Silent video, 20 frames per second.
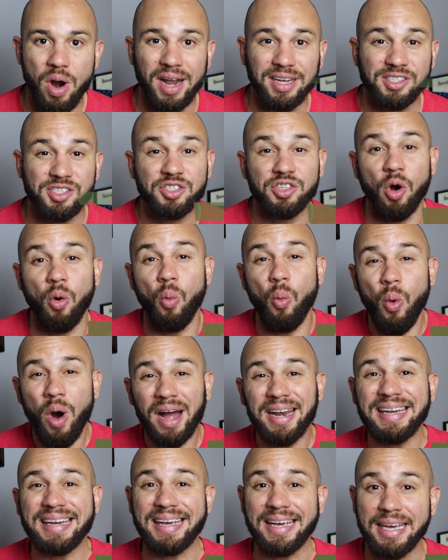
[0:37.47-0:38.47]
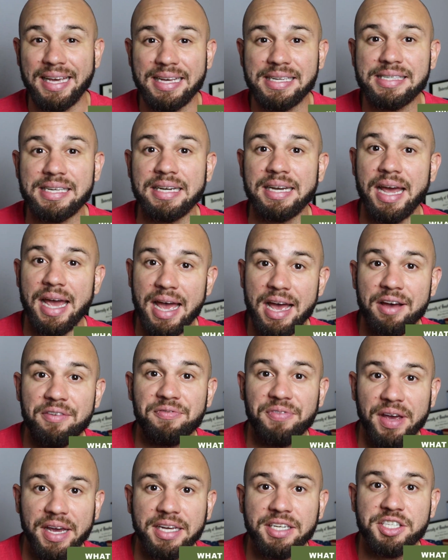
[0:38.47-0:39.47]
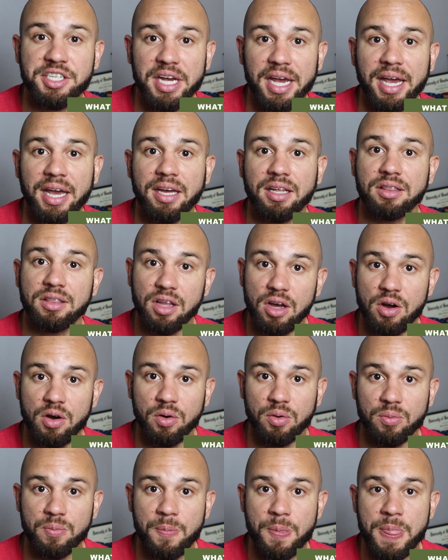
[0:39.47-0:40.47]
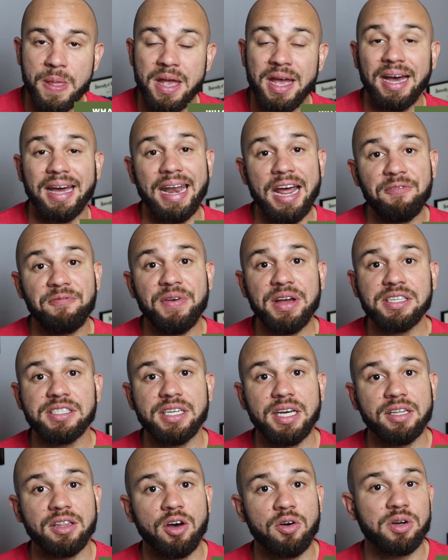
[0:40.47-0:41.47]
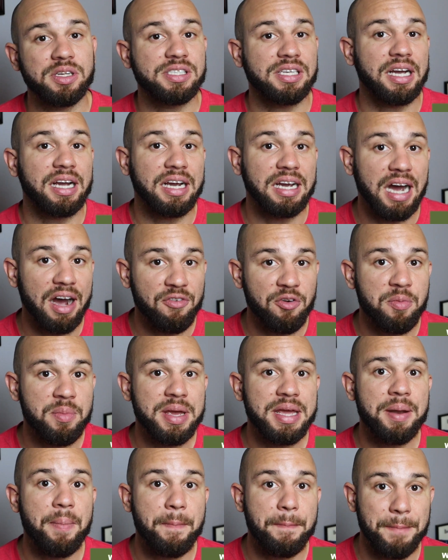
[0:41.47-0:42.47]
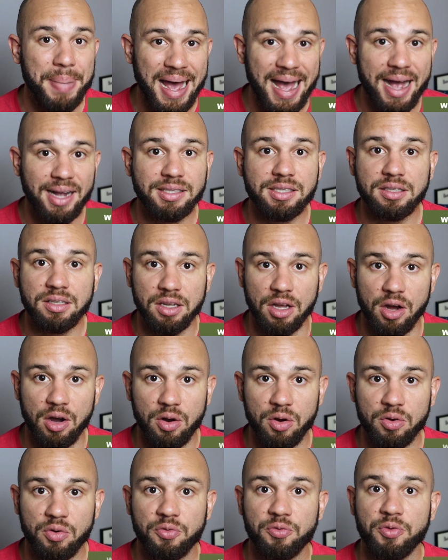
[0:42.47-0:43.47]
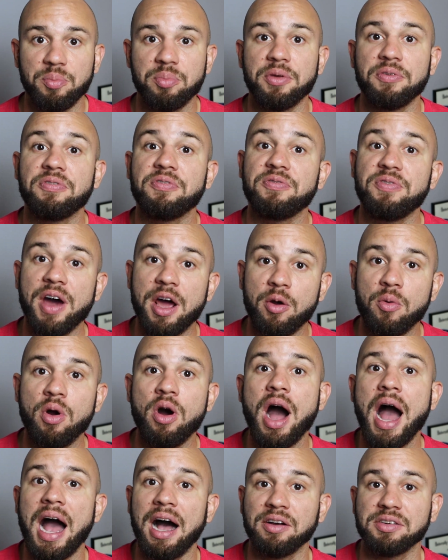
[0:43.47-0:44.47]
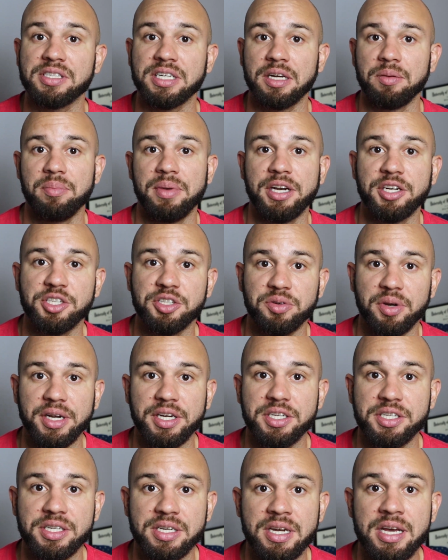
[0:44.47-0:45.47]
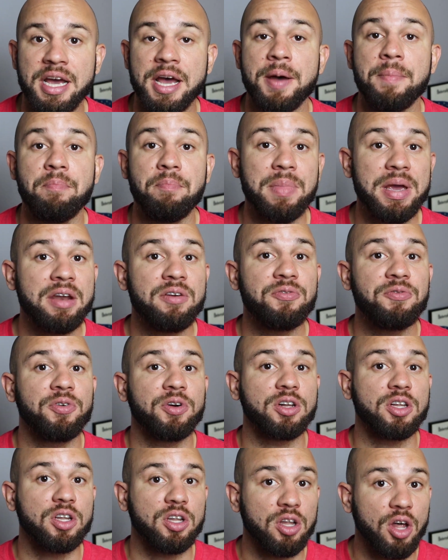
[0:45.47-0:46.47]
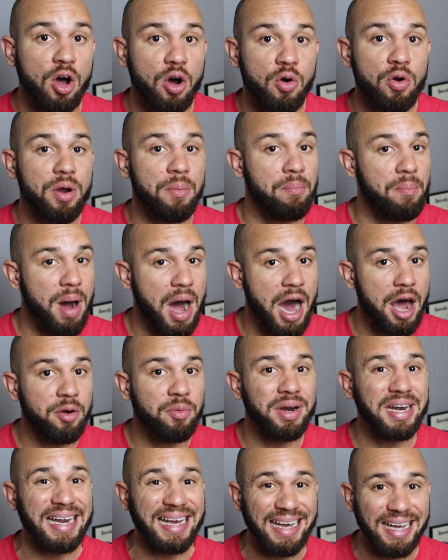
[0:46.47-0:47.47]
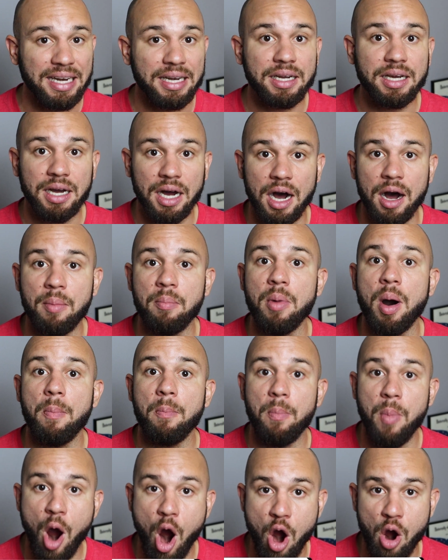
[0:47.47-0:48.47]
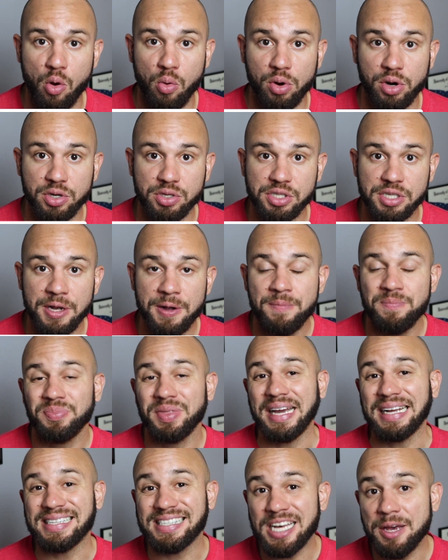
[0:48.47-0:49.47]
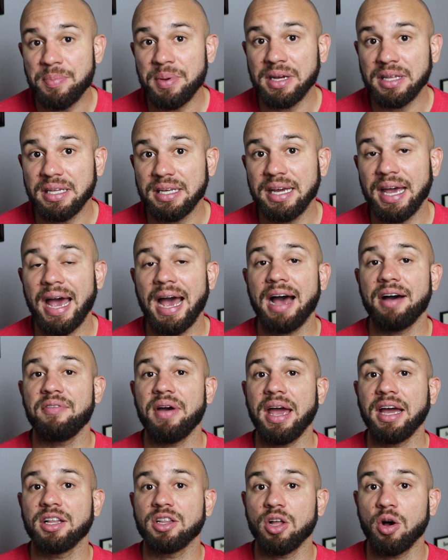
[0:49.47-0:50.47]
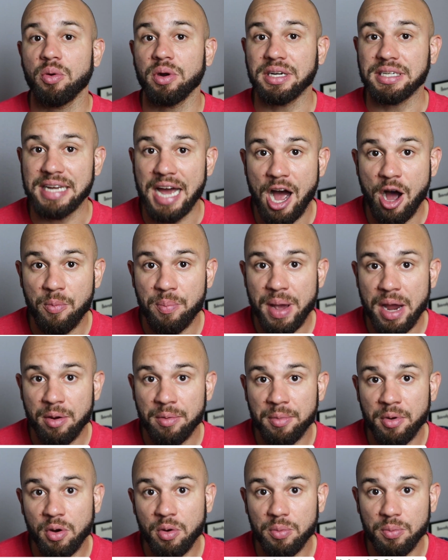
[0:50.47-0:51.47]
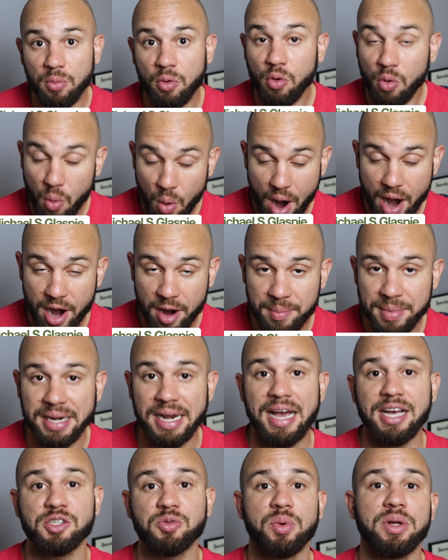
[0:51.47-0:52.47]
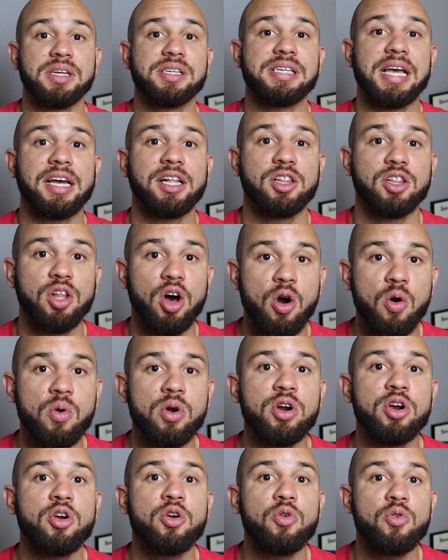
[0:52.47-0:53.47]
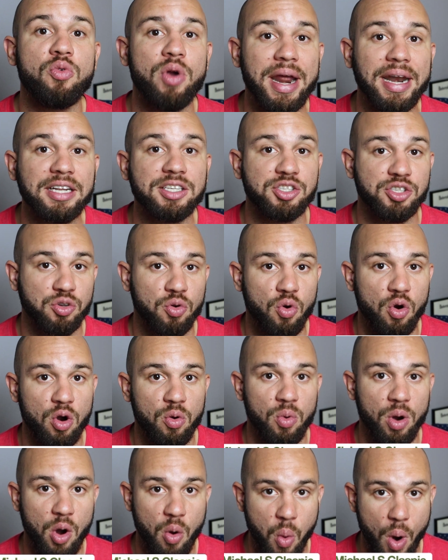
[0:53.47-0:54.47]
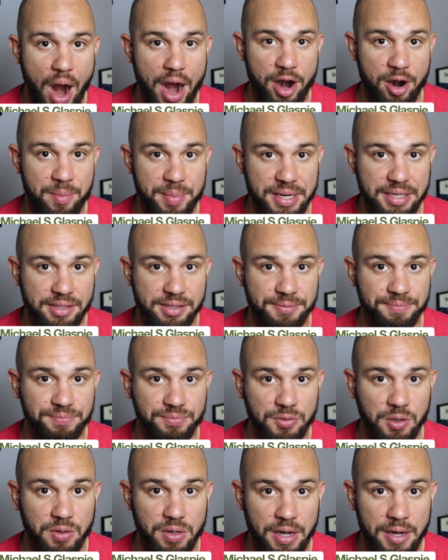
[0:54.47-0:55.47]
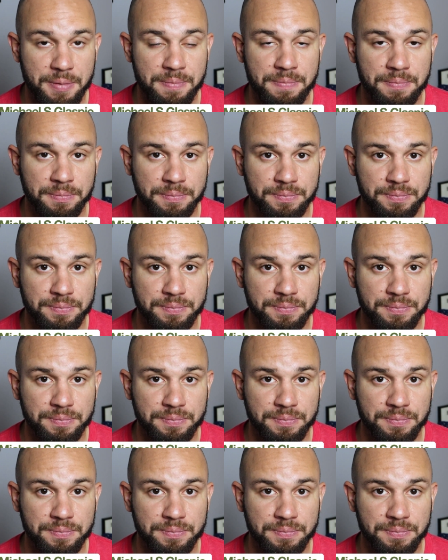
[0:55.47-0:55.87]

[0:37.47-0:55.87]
right, so what is an FHA loan? An FHA loan is a government-backed loan from the Federal Housing Administration meant for low to moderate income borrowers. They typically have a lower down payment requirement as well as a lower credit score requirement, okay?